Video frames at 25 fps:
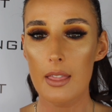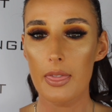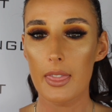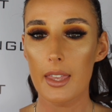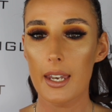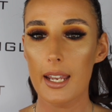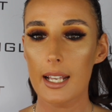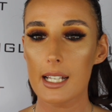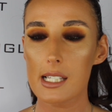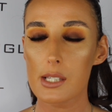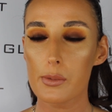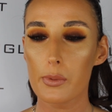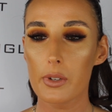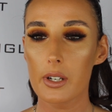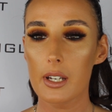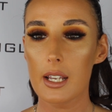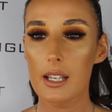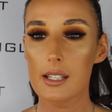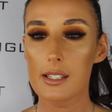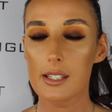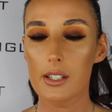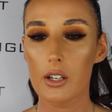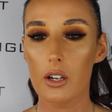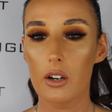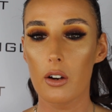The next one
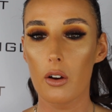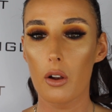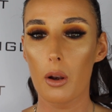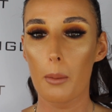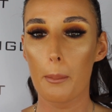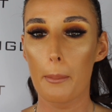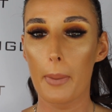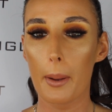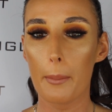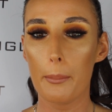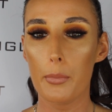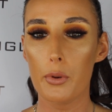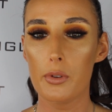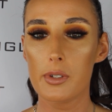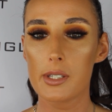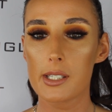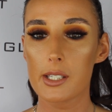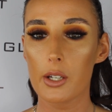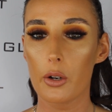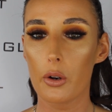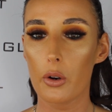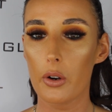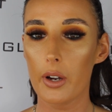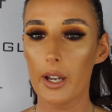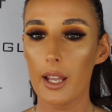is called
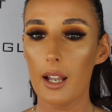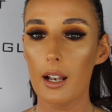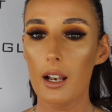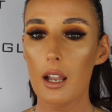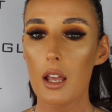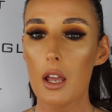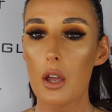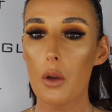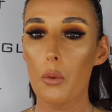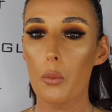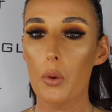babosa oil,